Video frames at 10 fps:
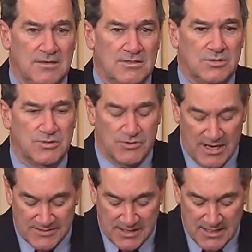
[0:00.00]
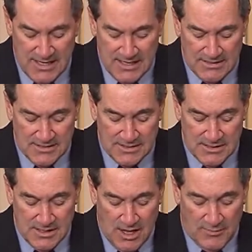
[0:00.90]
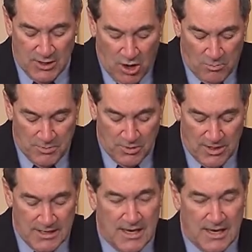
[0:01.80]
to address the needs of the opioid